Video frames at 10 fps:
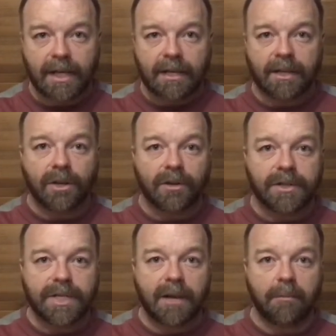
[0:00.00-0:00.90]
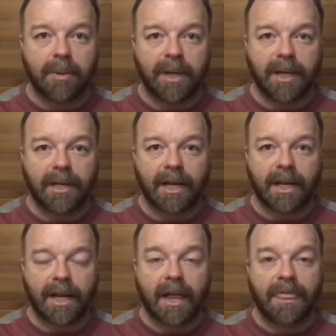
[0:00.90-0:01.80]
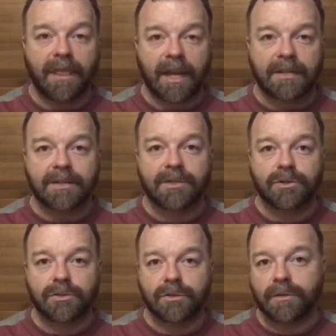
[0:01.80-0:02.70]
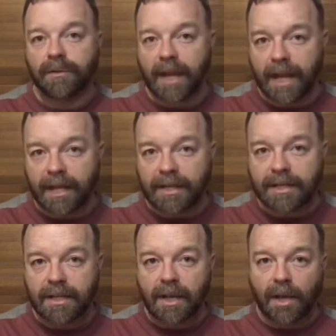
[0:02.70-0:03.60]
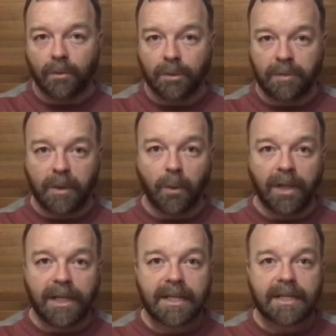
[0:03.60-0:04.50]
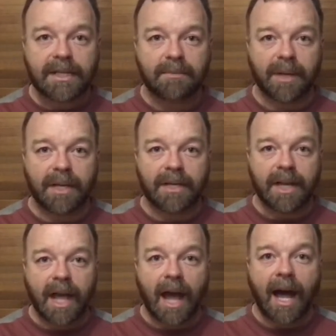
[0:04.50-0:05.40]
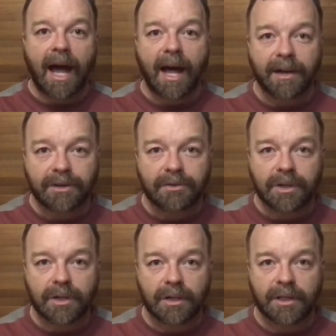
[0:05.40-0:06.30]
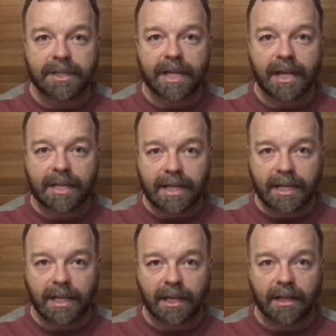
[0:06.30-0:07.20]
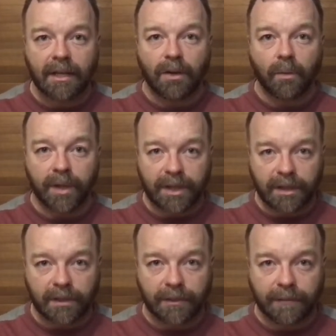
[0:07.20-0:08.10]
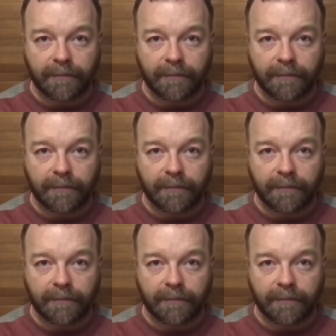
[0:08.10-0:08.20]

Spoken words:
The concept being that 1,000 true fans would be willing to spend $100 a year with you,